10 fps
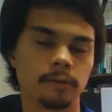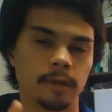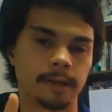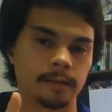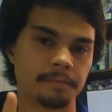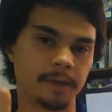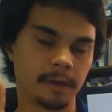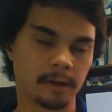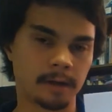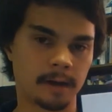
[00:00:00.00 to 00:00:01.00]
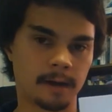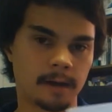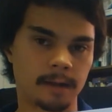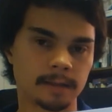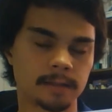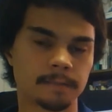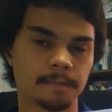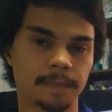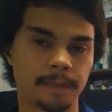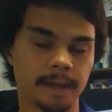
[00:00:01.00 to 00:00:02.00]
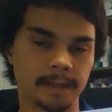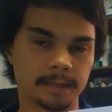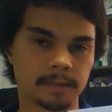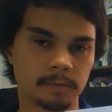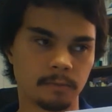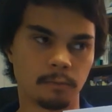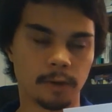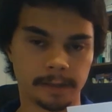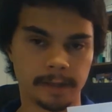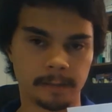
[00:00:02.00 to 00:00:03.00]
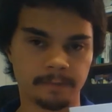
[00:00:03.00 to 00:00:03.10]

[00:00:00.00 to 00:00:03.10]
likely be our cause. That's what came